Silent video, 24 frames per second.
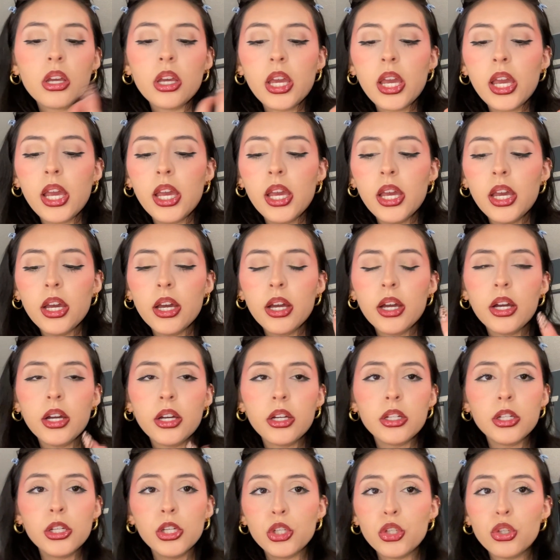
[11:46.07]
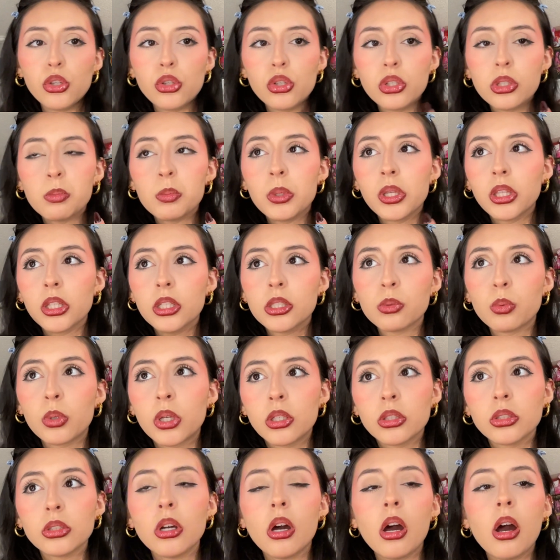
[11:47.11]
and you just put this one on
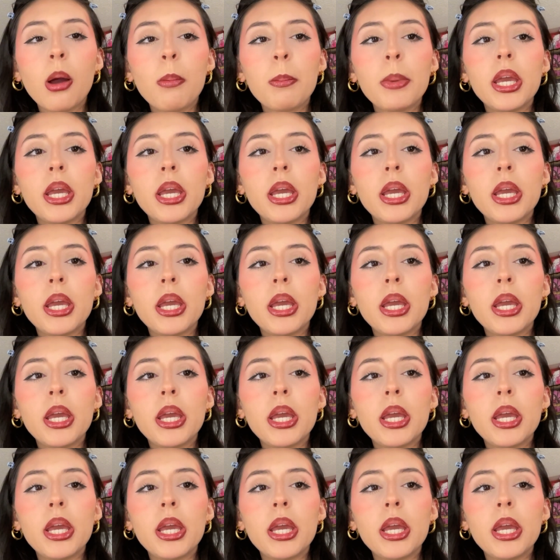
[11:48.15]
top.